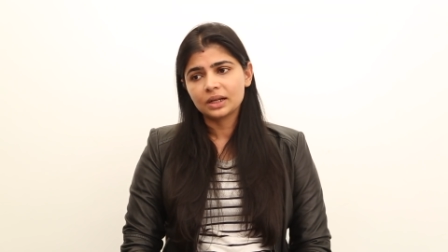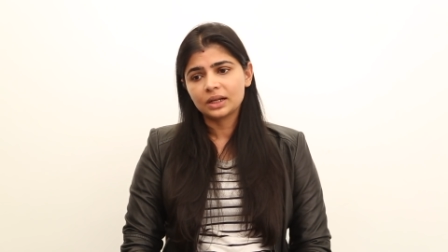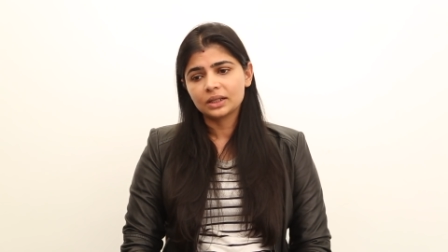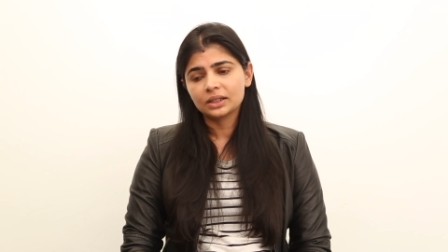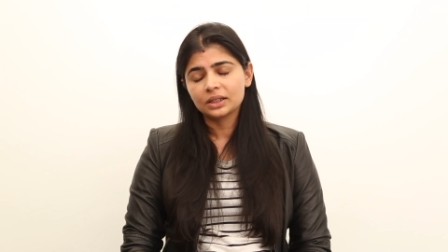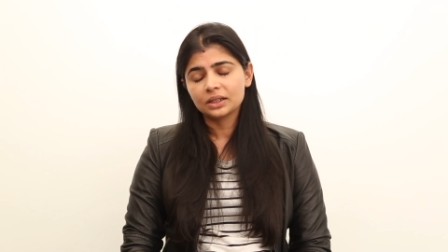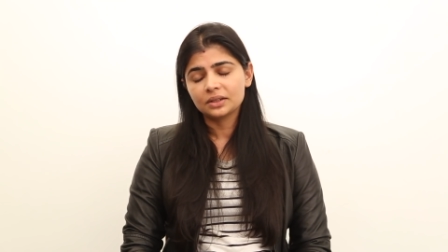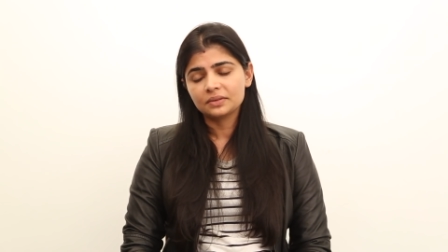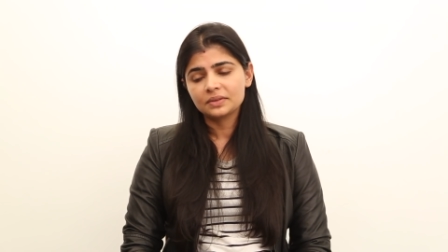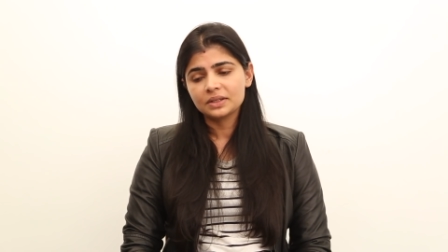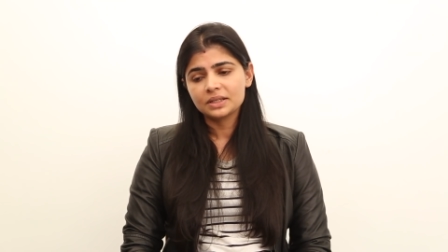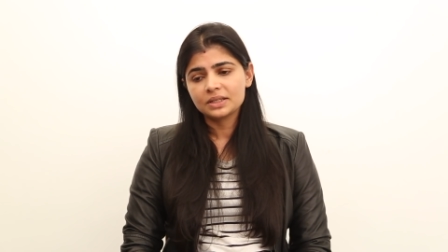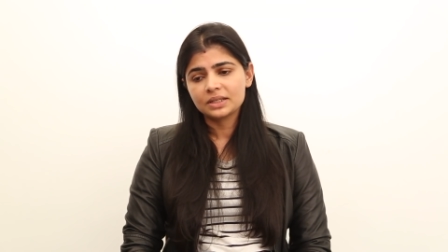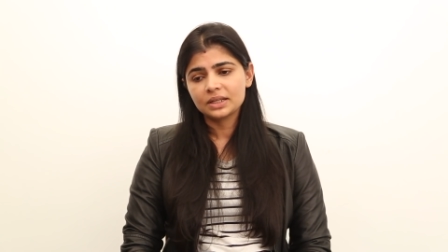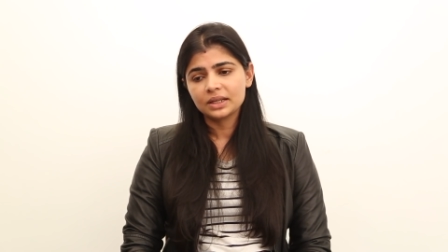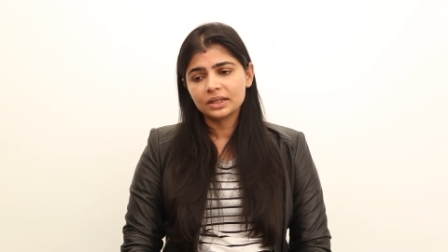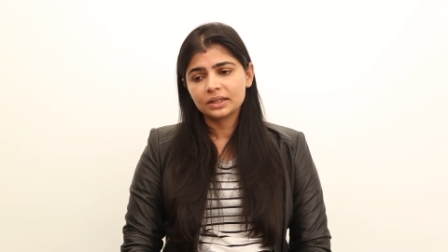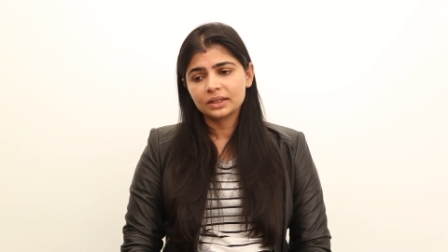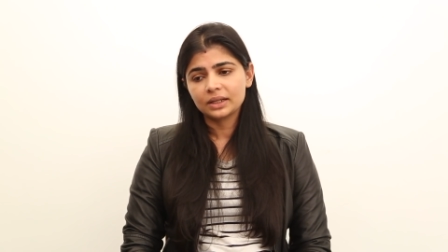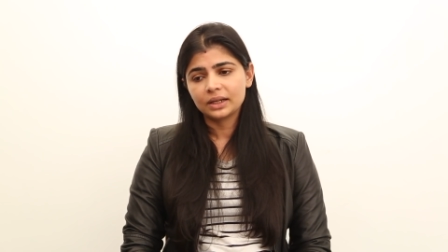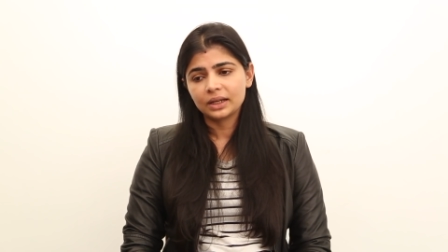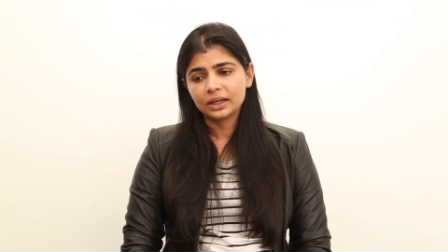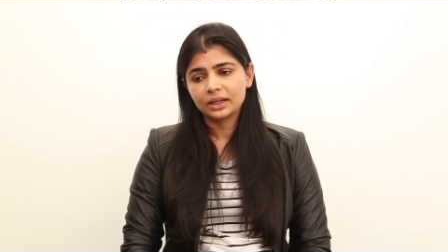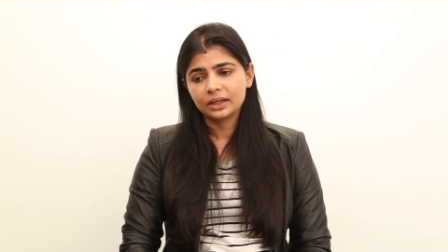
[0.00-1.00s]
Radharavi
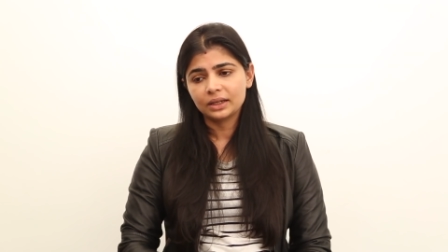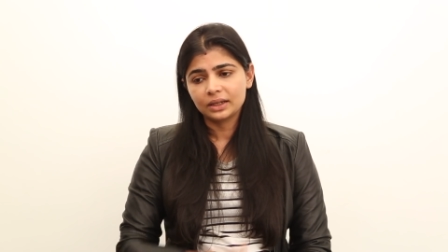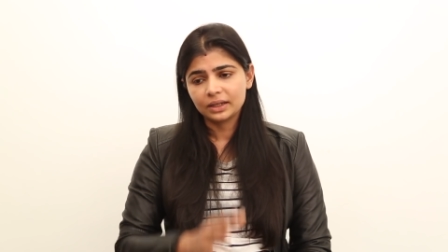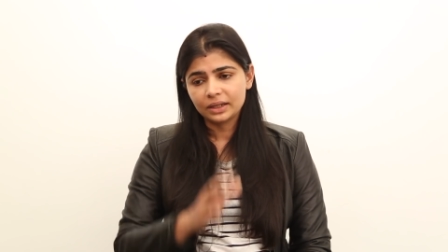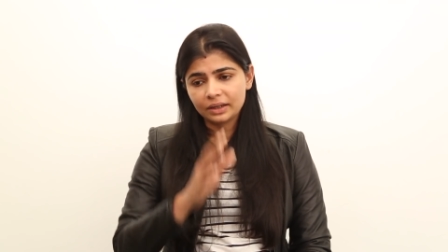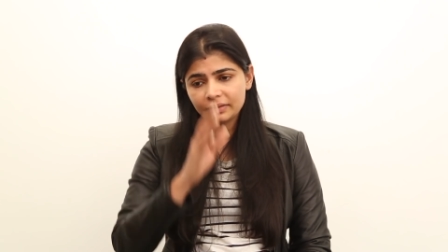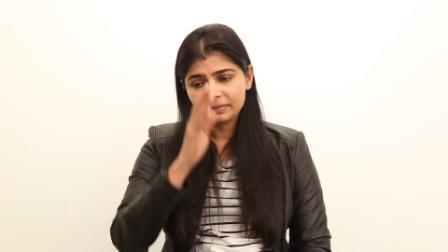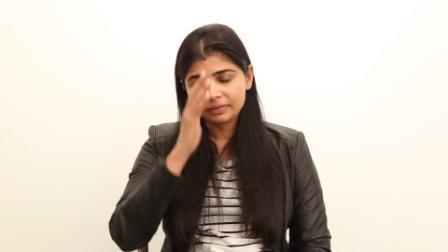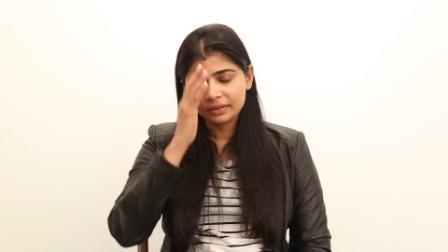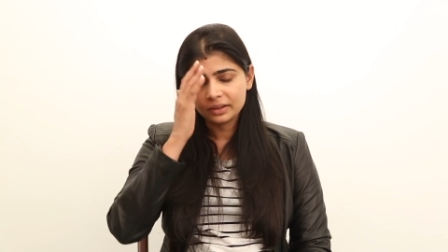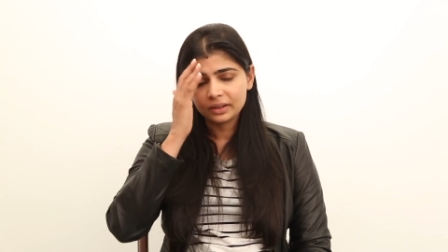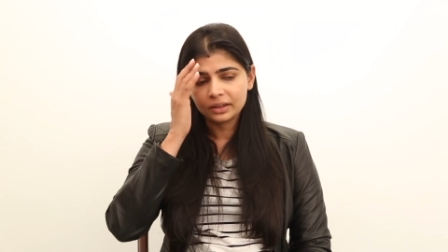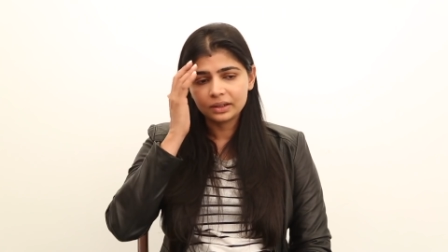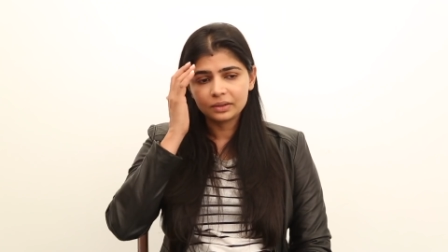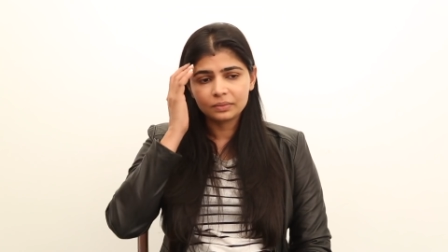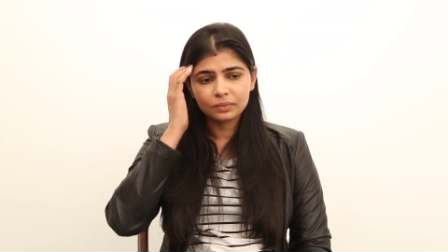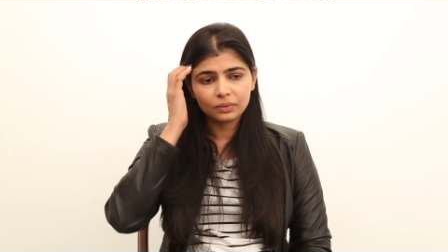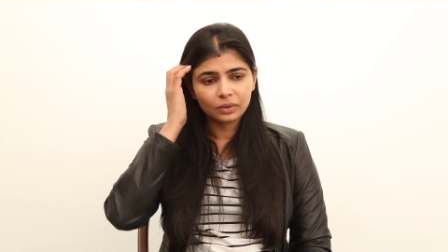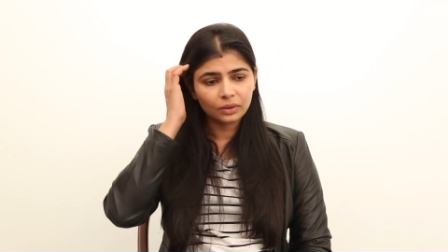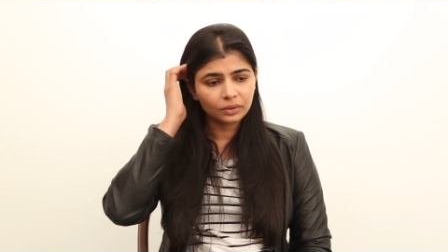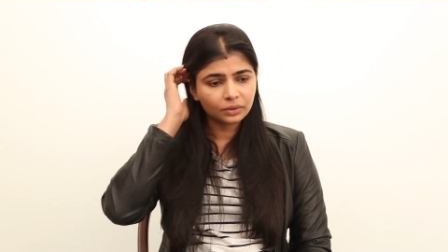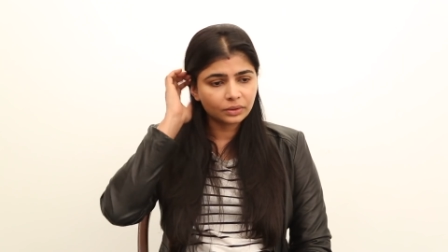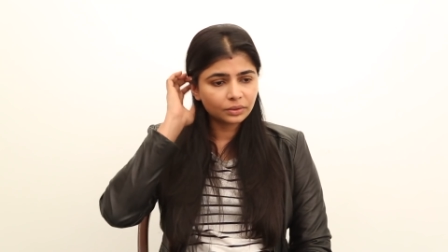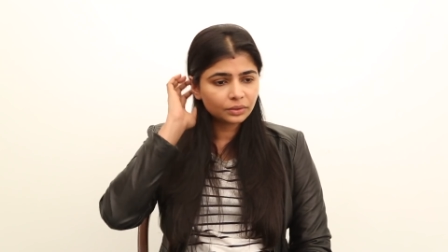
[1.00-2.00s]
saying that I definitely
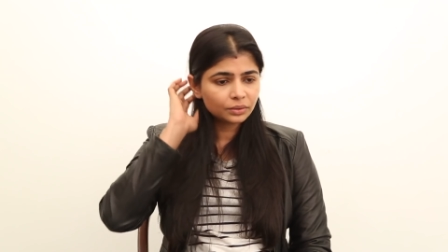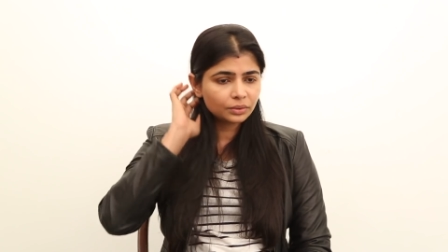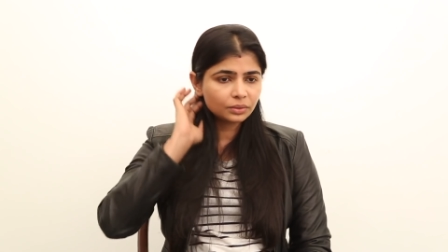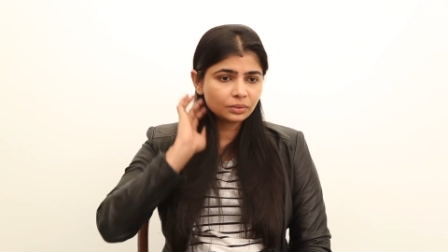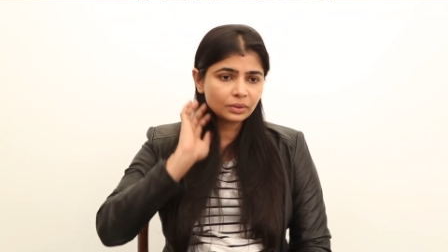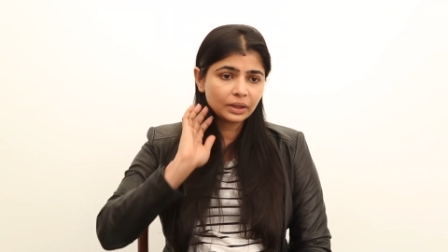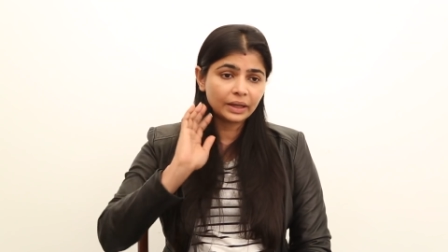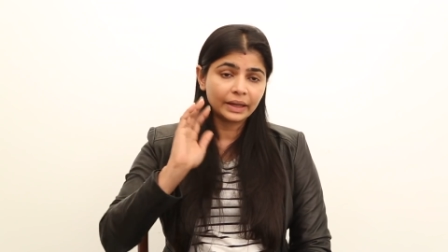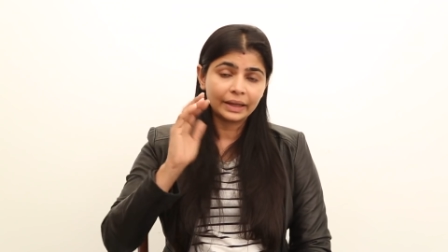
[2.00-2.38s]
wanted to,